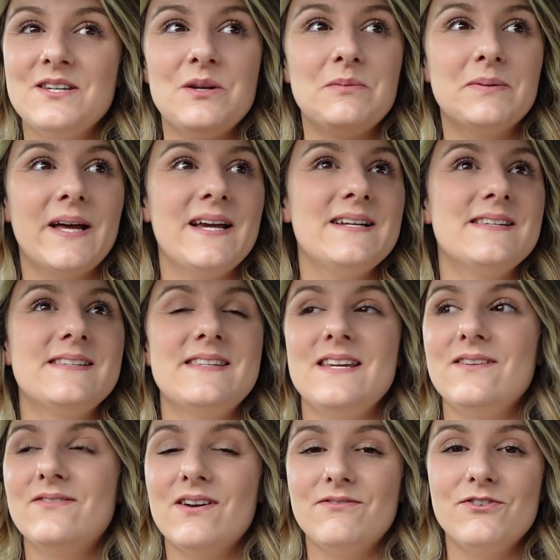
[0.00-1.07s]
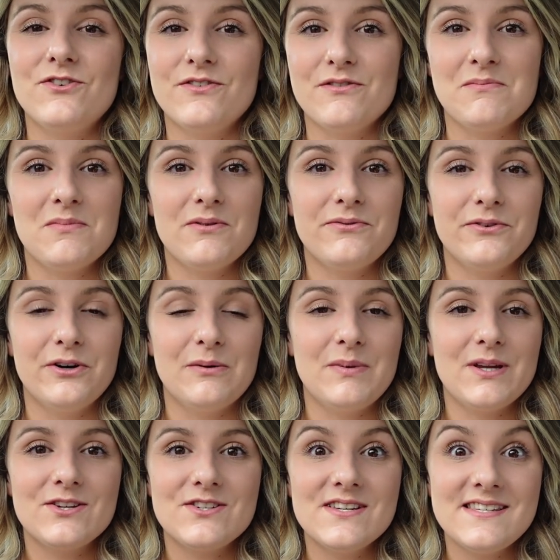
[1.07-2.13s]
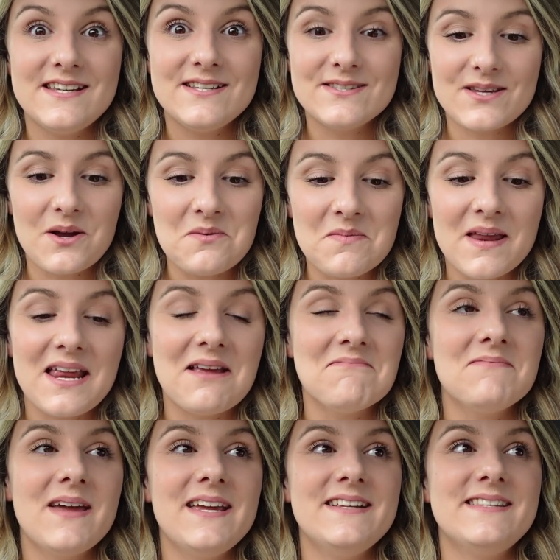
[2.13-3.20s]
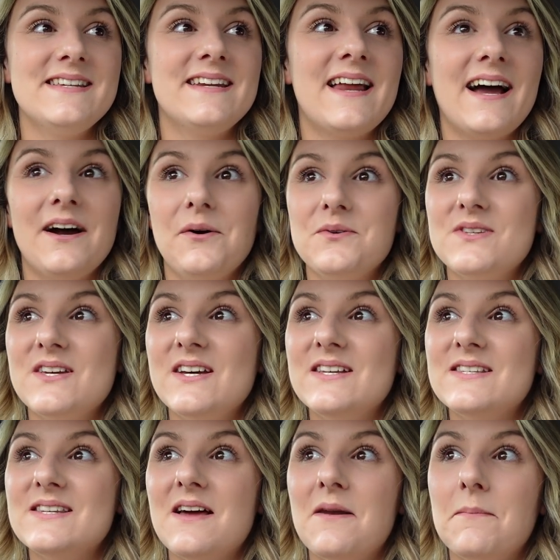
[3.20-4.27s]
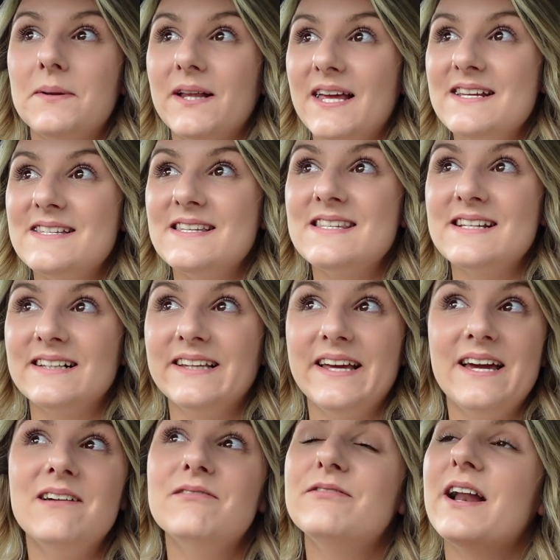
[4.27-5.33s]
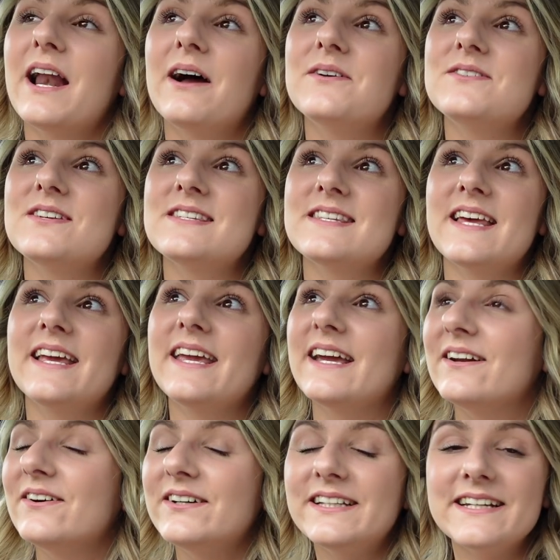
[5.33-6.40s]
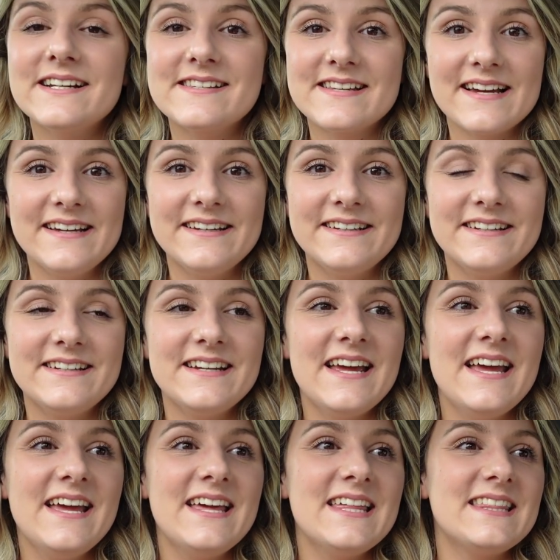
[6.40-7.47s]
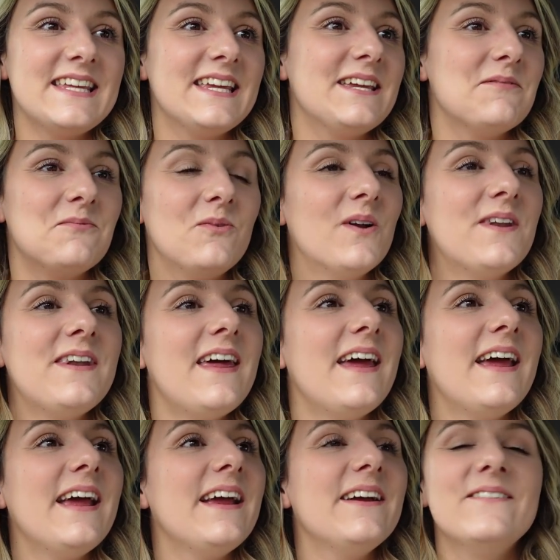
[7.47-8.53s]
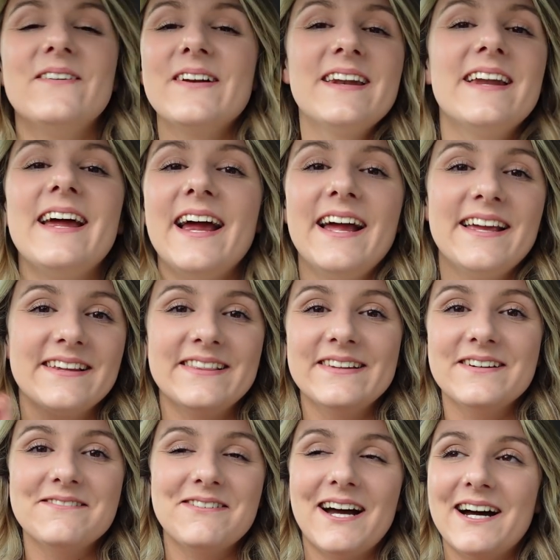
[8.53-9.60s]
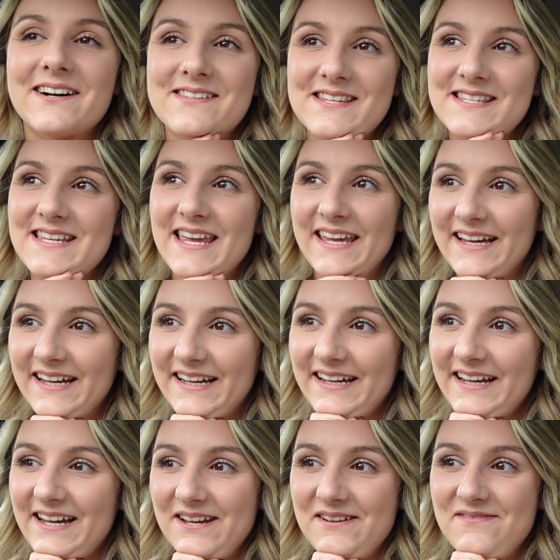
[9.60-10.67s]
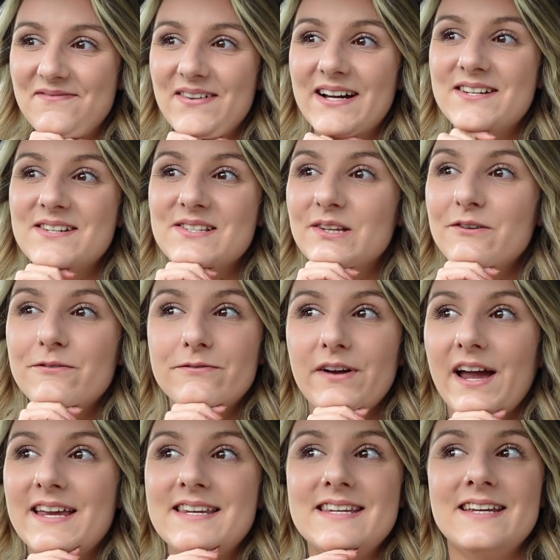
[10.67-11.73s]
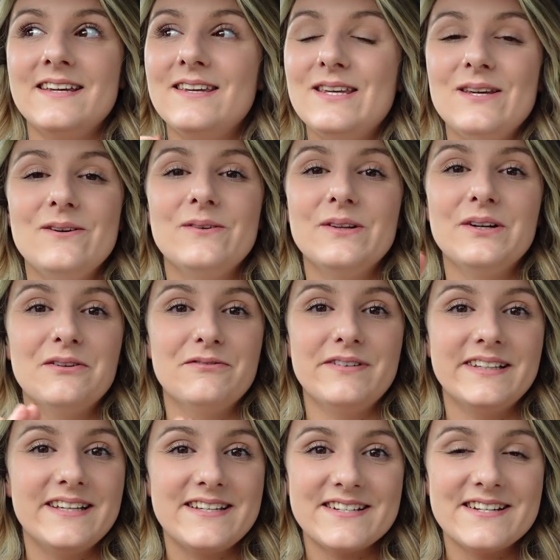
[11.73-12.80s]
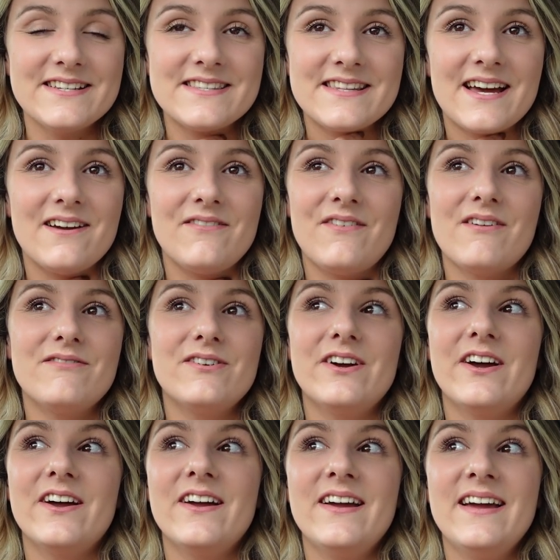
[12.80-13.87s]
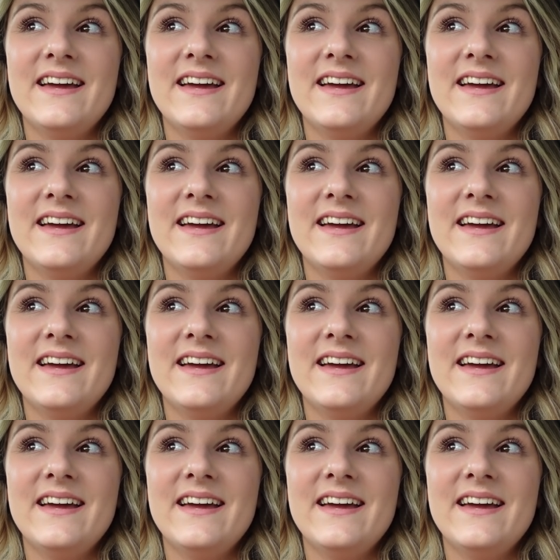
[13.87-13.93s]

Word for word: new places that you've never driven before? Because you see so many amazing houses and places to live, and I was just like getting all excited, thinking one day, one day I can look for houses here. Um, I just love finding cute little villages that I've never